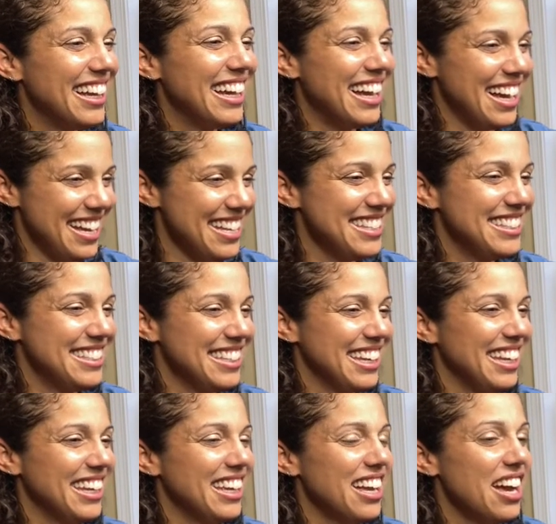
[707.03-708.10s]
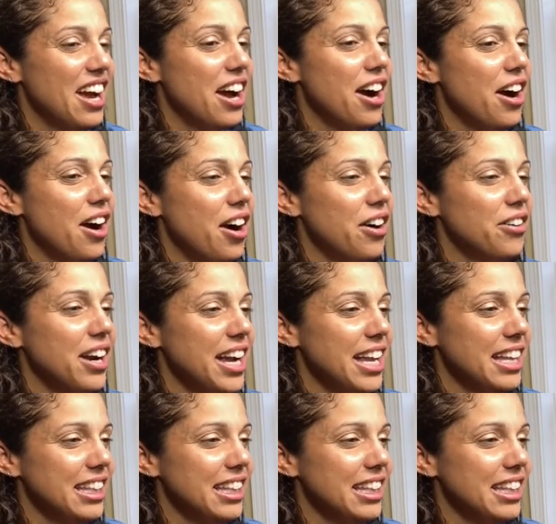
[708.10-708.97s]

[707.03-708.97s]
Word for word: I see. All right,